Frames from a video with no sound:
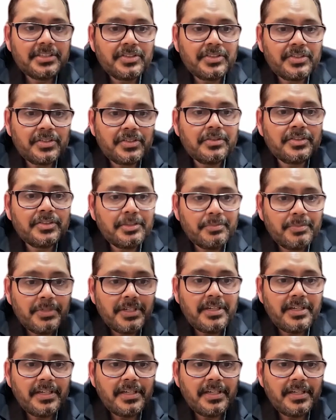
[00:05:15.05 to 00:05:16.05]
So
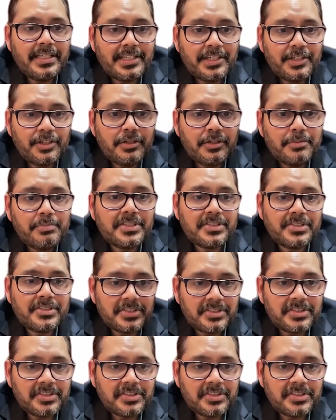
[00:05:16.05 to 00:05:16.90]
similarly, in your business,